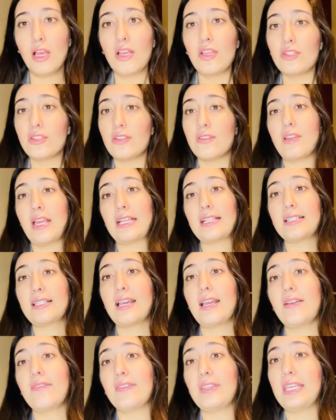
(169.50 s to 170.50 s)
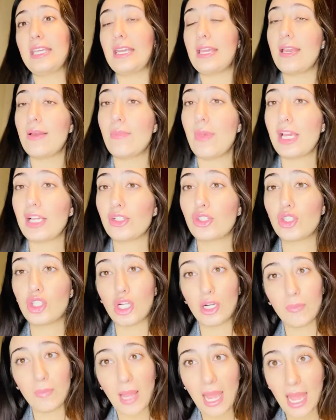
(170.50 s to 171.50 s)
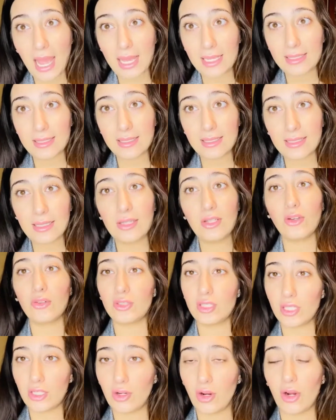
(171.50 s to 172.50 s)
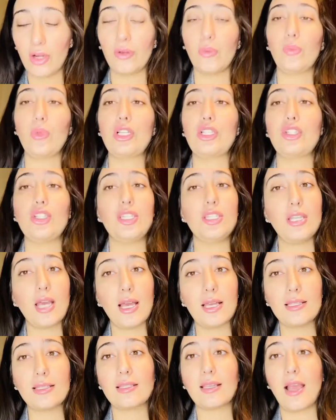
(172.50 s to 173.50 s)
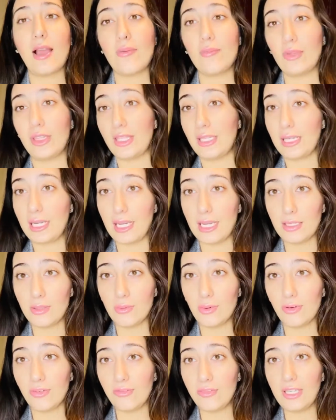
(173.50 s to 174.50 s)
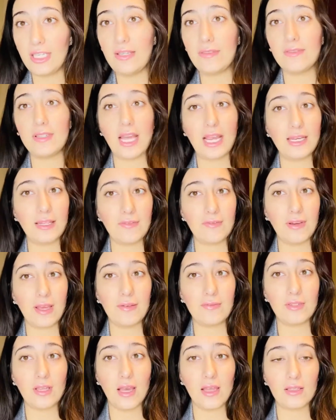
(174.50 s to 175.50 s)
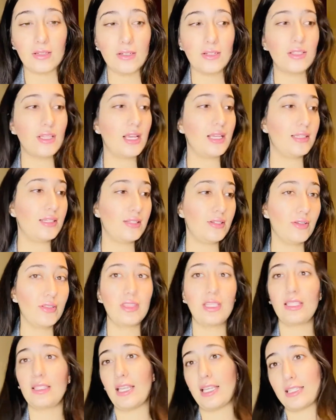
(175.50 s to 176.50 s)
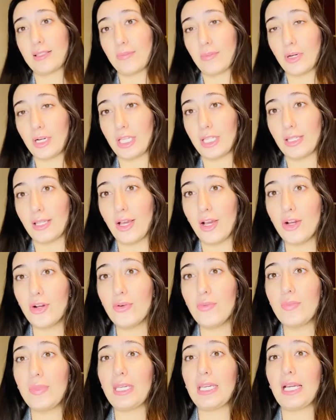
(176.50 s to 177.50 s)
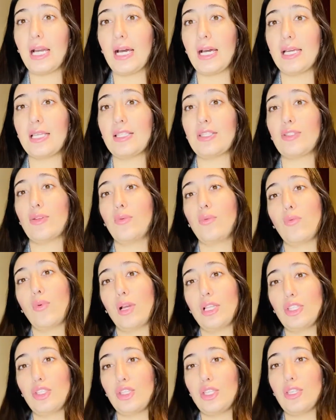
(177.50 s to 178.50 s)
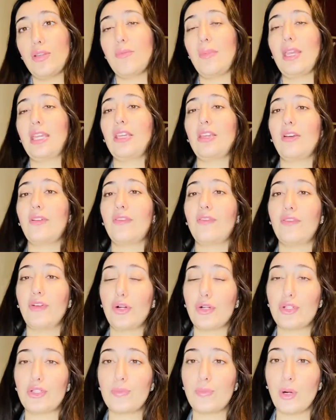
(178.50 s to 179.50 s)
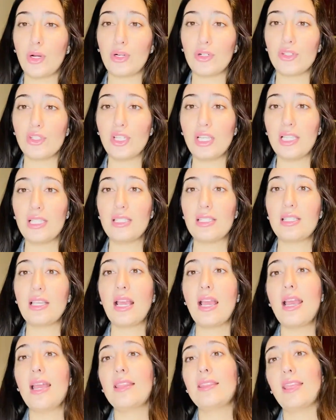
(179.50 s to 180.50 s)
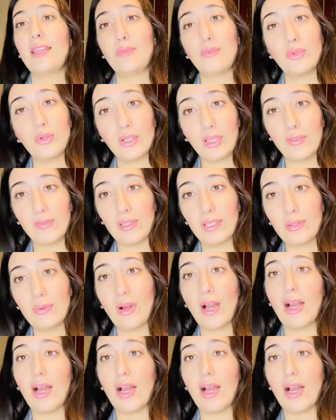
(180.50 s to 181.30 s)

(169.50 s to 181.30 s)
So next I have the Amex Surpass Hilton card, which does come with an annual fee of $95. I still think that's pretty low because once you make your first purchase, they will give you a